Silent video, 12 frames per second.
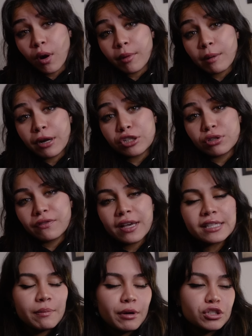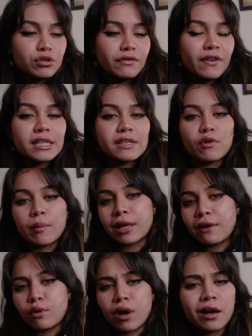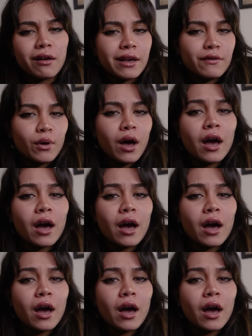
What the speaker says: you want me to punch you in the face, I'll punch you in the face. If you want me to give you a hug, I'll give you a